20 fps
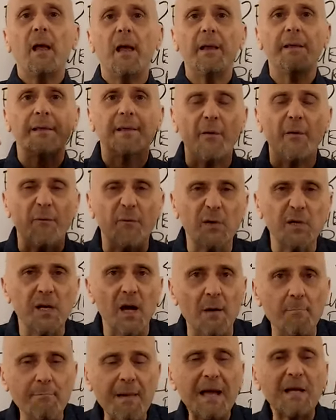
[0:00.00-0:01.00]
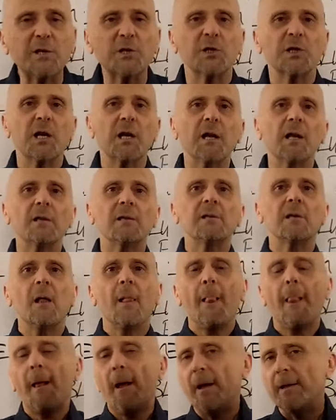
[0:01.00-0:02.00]
at different dimensions.
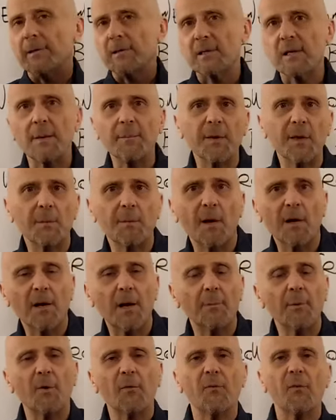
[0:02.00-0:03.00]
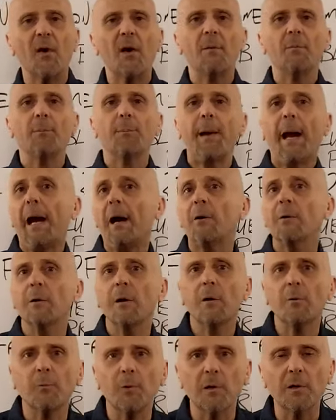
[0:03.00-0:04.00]
And some of them are coming from
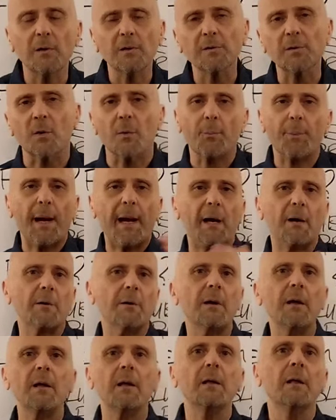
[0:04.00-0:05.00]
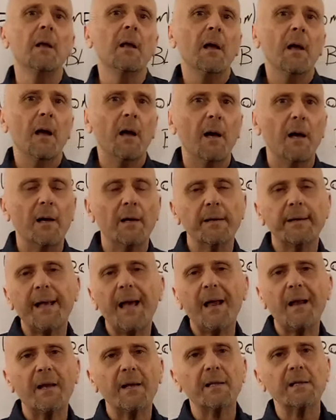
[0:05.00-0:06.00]
parallel worlds or parallel uh,
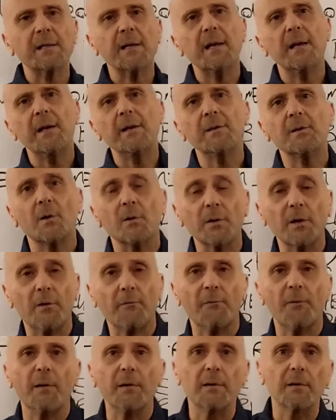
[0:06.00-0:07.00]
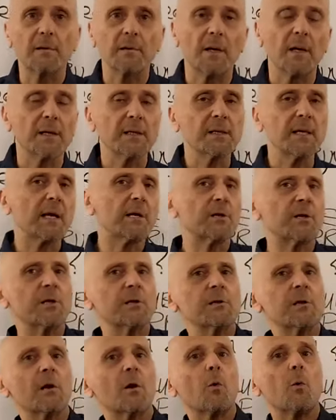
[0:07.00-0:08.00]
galaxies or different uh,
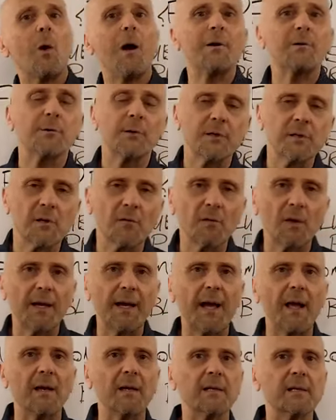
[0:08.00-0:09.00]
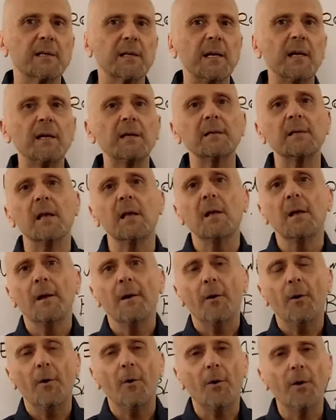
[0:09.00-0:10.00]
sections and quadrants of the galaxies
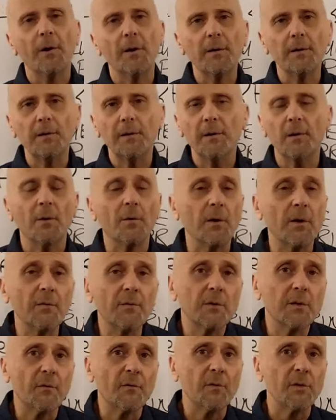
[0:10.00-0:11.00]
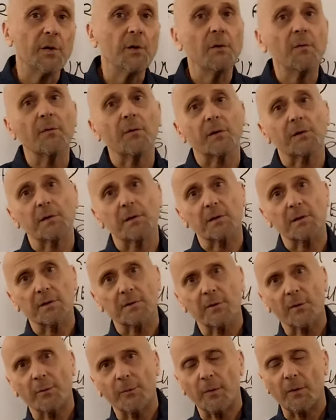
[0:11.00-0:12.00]
or, you know, even different universes
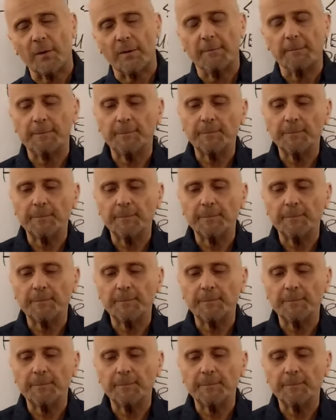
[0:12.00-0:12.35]
and so forth.